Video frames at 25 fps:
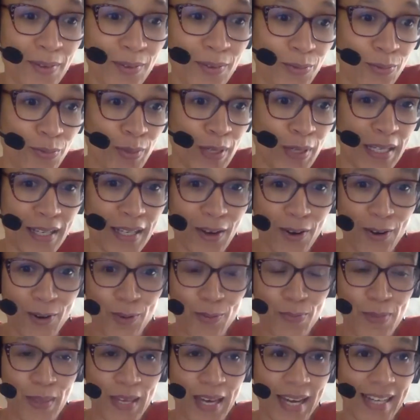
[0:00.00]
We
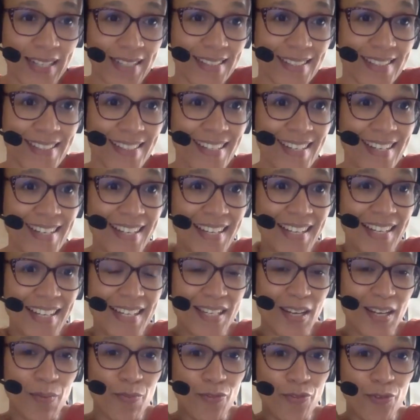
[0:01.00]
hope that
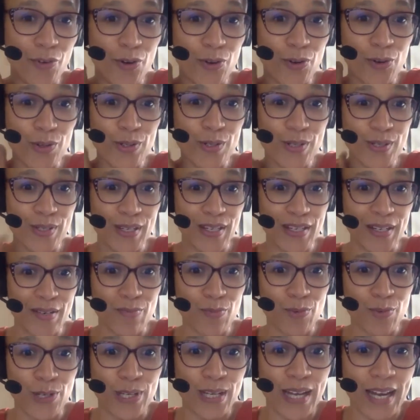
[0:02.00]
some folks
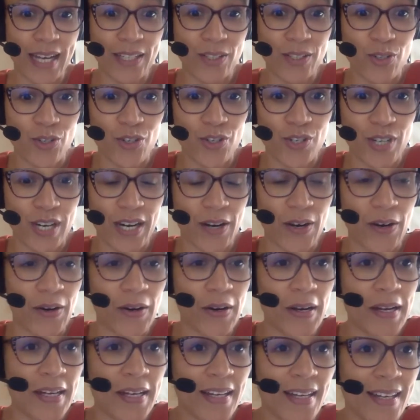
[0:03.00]
would like to share